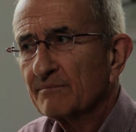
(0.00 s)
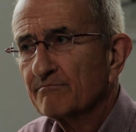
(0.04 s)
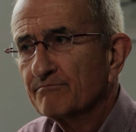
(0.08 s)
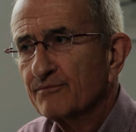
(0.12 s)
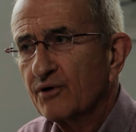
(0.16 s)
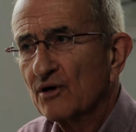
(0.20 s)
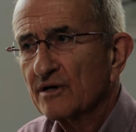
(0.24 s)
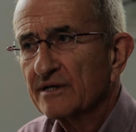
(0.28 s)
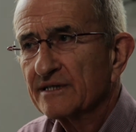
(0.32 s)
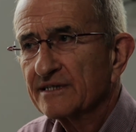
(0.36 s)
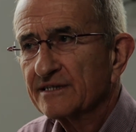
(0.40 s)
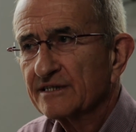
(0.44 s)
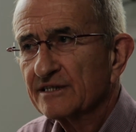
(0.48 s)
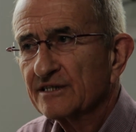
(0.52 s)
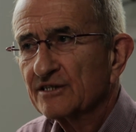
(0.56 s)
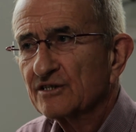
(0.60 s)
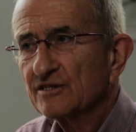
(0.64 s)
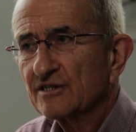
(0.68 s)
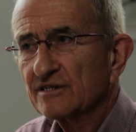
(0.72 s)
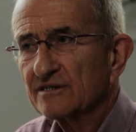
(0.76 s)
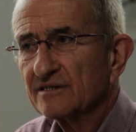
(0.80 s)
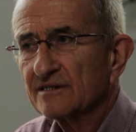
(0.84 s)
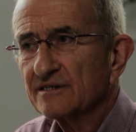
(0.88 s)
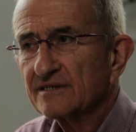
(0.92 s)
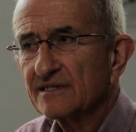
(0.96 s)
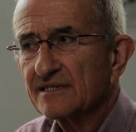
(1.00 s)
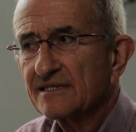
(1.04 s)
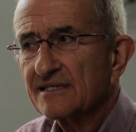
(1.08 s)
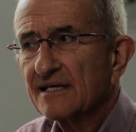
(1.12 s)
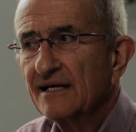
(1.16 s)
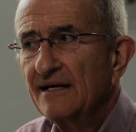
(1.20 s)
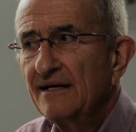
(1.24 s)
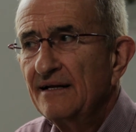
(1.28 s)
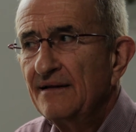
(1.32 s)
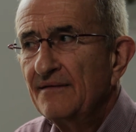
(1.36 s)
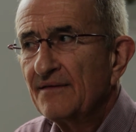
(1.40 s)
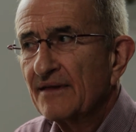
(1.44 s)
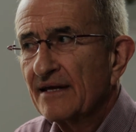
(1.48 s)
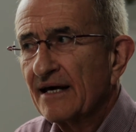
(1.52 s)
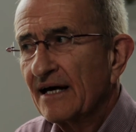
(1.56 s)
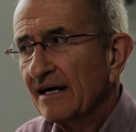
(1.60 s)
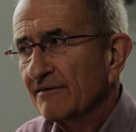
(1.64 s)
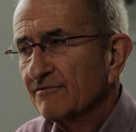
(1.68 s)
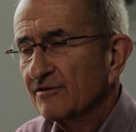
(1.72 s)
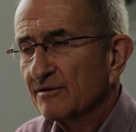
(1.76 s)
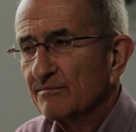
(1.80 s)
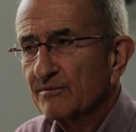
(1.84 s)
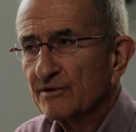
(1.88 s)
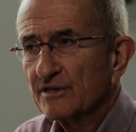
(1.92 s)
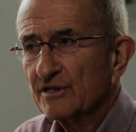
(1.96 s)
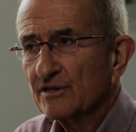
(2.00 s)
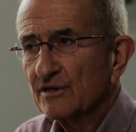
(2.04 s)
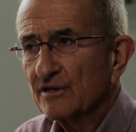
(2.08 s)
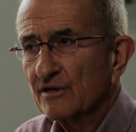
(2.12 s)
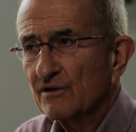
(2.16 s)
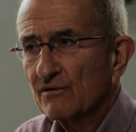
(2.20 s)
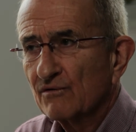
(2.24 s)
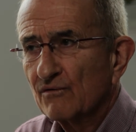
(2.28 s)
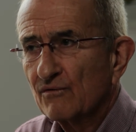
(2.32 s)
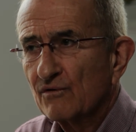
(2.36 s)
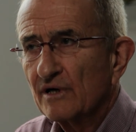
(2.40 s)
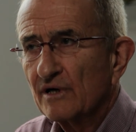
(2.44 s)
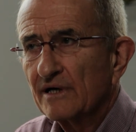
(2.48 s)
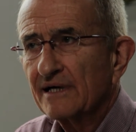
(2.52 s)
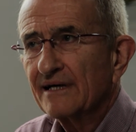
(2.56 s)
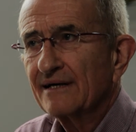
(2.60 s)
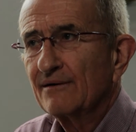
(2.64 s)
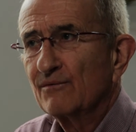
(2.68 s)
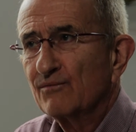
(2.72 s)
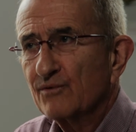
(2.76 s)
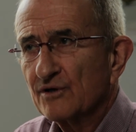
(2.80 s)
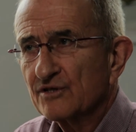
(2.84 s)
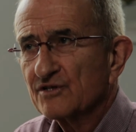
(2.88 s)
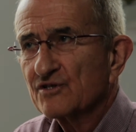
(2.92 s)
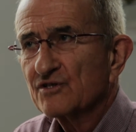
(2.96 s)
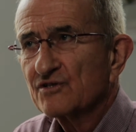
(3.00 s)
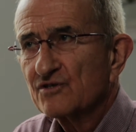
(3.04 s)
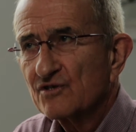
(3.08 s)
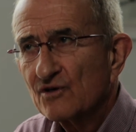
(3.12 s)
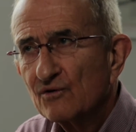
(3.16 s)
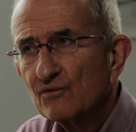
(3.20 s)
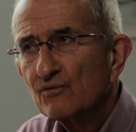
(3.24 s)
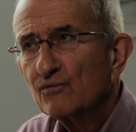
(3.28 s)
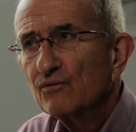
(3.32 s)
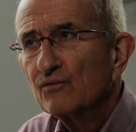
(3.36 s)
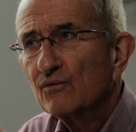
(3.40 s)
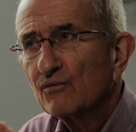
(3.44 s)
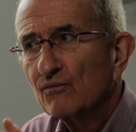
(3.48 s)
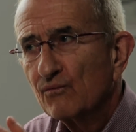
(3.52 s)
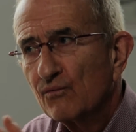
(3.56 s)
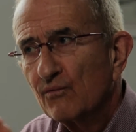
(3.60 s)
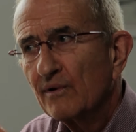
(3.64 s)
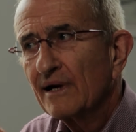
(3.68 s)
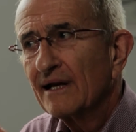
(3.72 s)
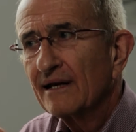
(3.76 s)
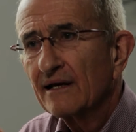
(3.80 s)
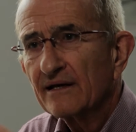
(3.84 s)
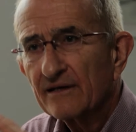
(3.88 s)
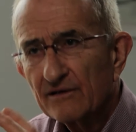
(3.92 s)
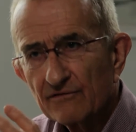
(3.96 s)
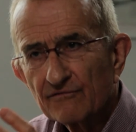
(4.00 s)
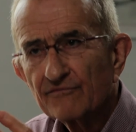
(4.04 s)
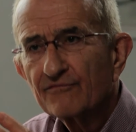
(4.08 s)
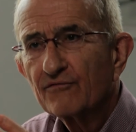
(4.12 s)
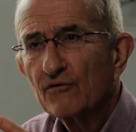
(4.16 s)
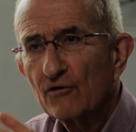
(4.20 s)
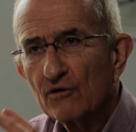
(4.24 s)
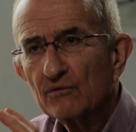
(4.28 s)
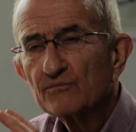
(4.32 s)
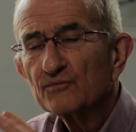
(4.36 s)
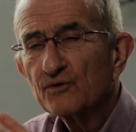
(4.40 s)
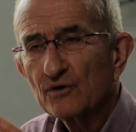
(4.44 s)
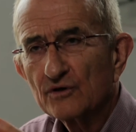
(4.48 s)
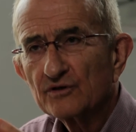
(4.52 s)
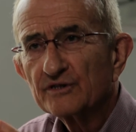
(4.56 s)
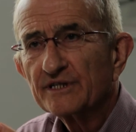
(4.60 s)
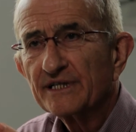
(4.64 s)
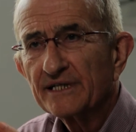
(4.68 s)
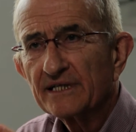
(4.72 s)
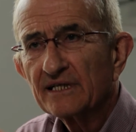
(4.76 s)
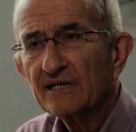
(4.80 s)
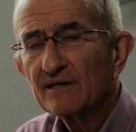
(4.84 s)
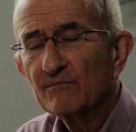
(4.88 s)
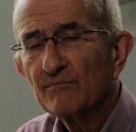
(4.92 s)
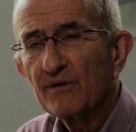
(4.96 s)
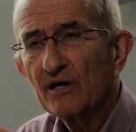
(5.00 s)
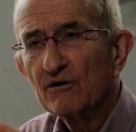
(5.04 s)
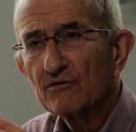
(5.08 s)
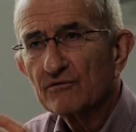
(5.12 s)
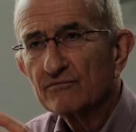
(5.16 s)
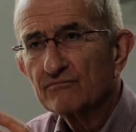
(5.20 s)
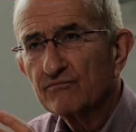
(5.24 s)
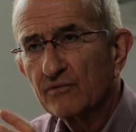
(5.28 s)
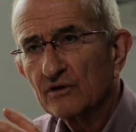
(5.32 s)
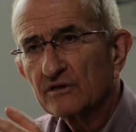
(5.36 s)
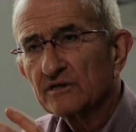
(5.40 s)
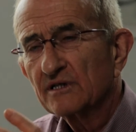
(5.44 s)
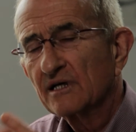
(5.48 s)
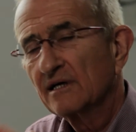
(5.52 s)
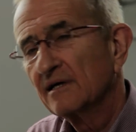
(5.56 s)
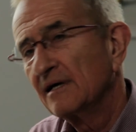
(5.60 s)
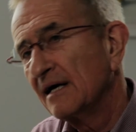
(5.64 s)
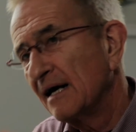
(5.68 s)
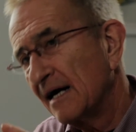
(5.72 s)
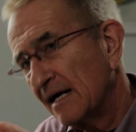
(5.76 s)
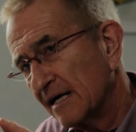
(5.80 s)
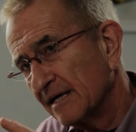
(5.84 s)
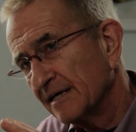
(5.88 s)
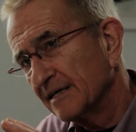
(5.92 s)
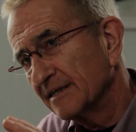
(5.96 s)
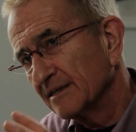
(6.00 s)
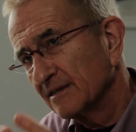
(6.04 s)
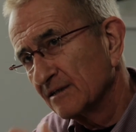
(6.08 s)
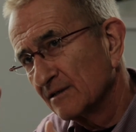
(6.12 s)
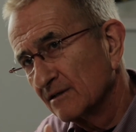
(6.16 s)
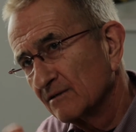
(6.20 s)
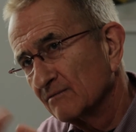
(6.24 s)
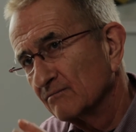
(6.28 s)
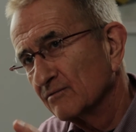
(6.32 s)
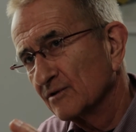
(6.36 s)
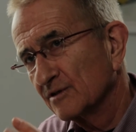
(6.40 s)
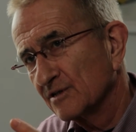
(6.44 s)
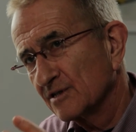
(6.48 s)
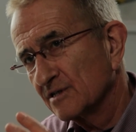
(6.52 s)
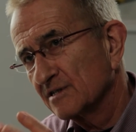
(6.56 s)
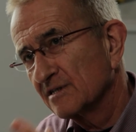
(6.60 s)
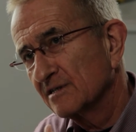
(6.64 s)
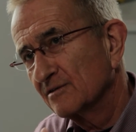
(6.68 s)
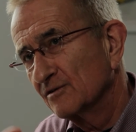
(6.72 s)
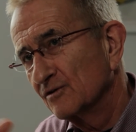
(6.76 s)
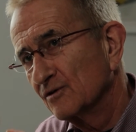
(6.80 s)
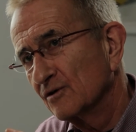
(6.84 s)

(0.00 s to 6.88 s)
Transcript: politicians. Everybody was so well informed already about what art was